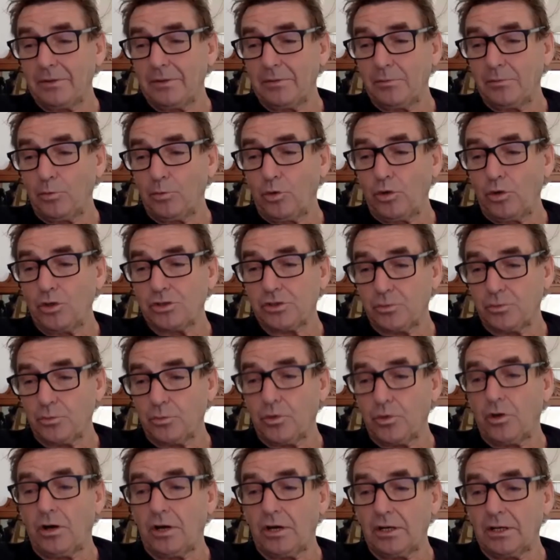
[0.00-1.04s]
wasn't
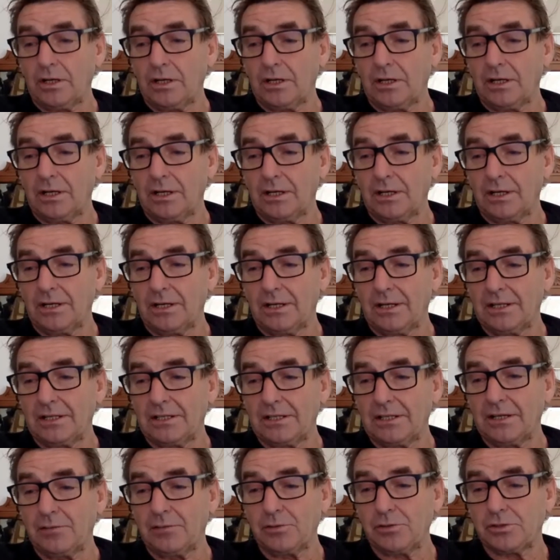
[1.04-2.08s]
right, and
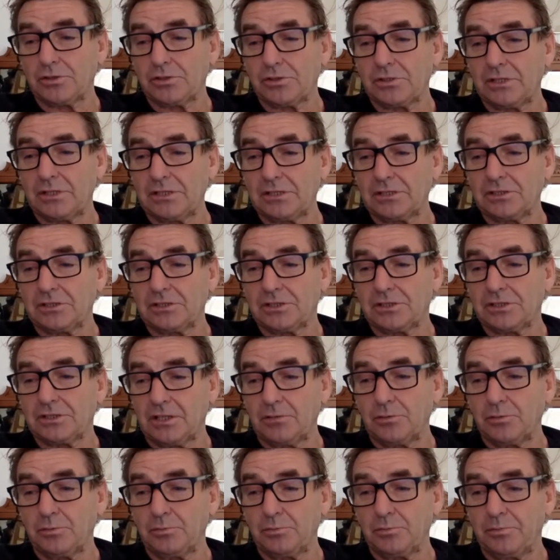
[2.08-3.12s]
it was, as I
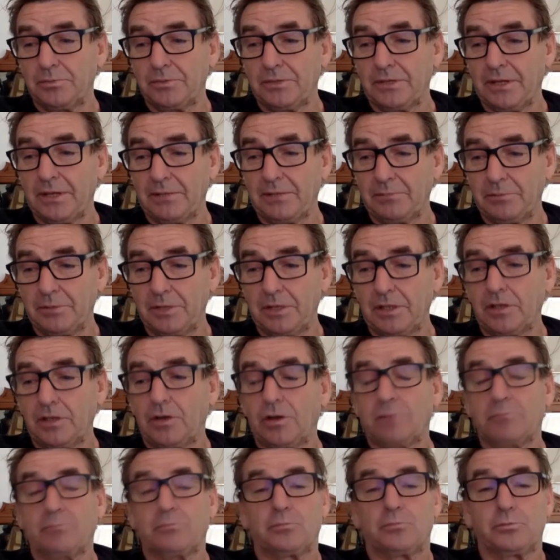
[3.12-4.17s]
said, a
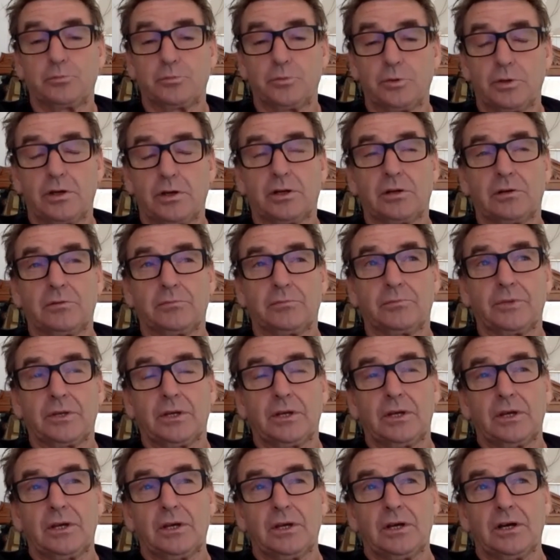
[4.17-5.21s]
lot of
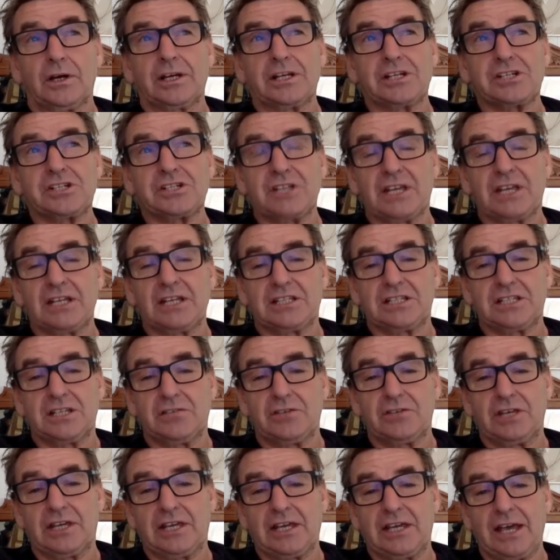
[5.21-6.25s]
I guess
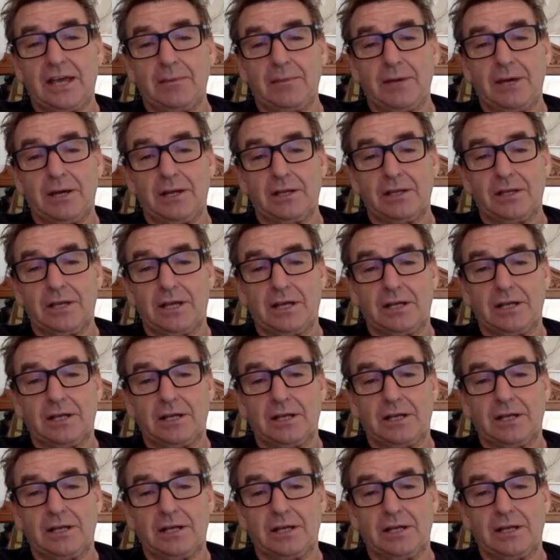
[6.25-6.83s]
negativity came out of